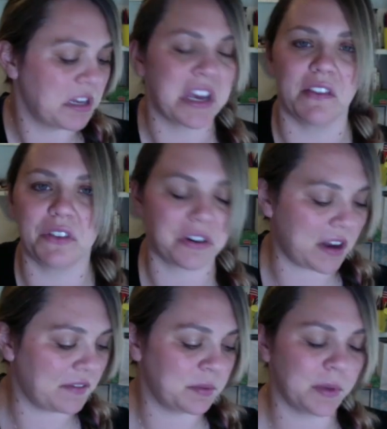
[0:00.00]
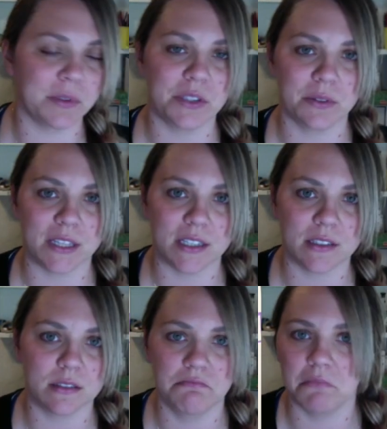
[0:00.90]
If you're comfortable with doing
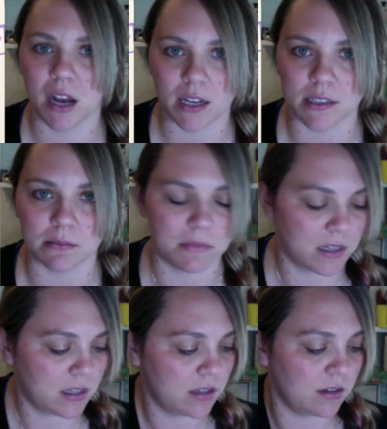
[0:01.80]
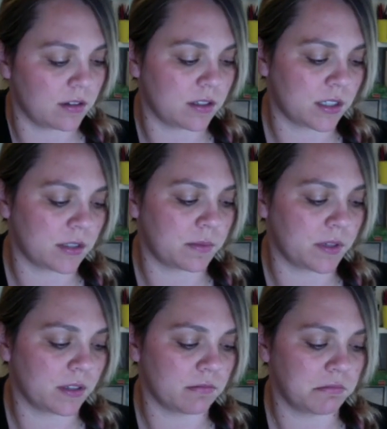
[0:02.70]
this, awesome. You can just put